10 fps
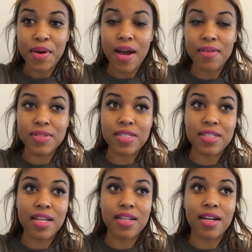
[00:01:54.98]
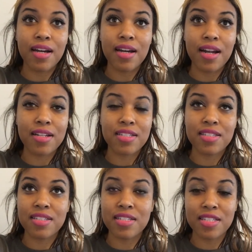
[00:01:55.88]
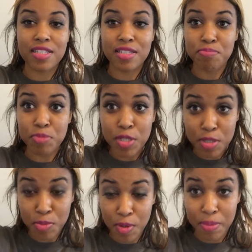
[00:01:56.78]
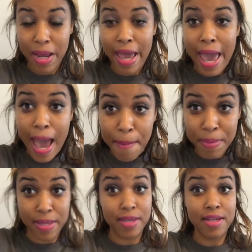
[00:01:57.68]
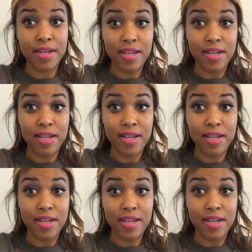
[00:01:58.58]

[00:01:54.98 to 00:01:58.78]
I was just like, God, I just, this is just miserable. I'm not happy.